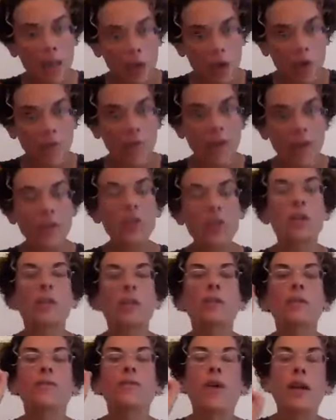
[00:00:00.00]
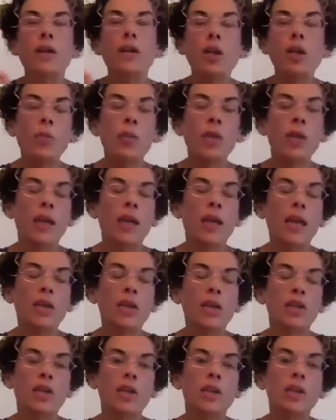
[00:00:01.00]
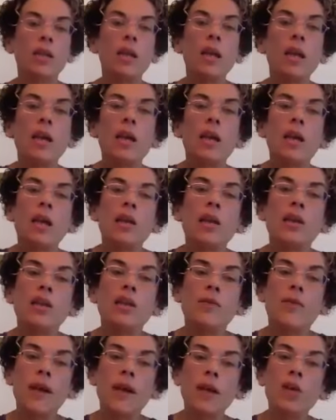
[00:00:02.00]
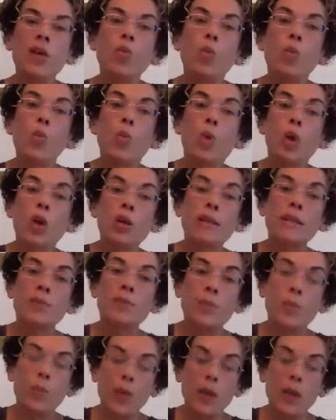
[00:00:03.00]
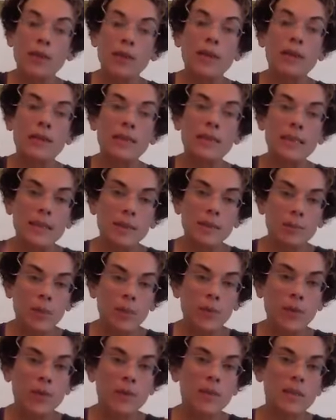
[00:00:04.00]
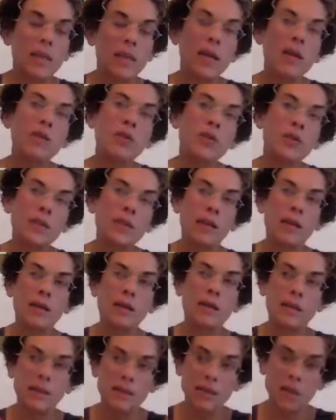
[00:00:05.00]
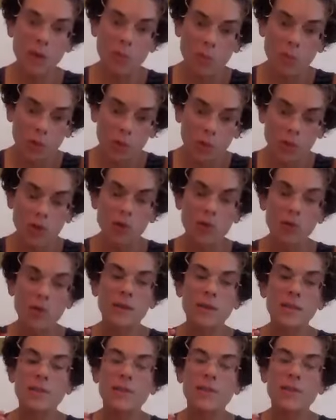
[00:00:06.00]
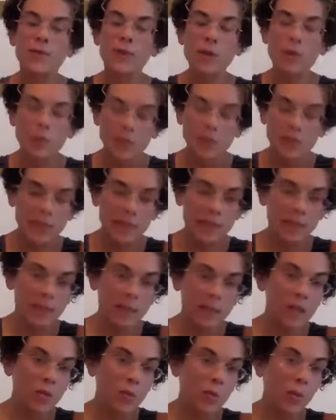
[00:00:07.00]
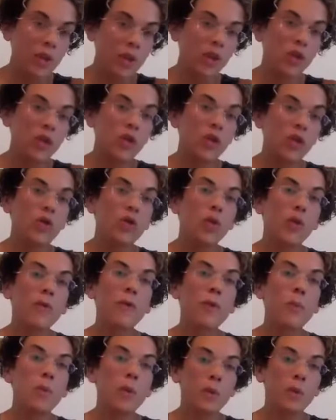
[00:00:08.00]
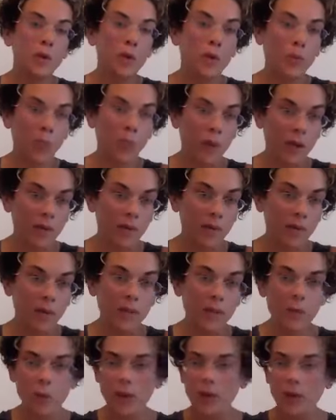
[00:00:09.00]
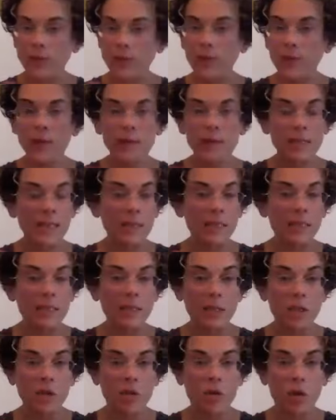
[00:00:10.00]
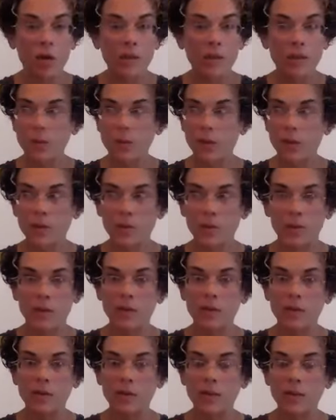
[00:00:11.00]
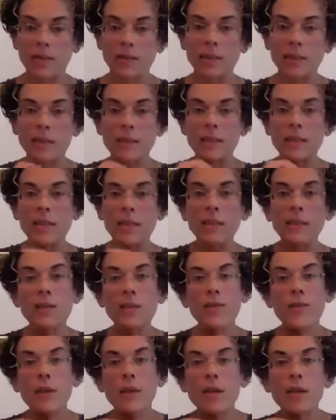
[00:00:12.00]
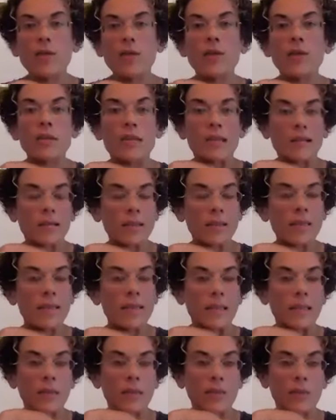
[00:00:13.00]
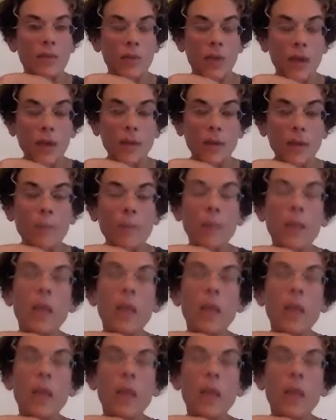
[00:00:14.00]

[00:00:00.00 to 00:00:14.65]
intervention, divine communication, the divine works with symbols, understandings, emotions, frequencies to which you're familiar with. That's why it feels like such a crossroads where there's this sense of uncertainty, right?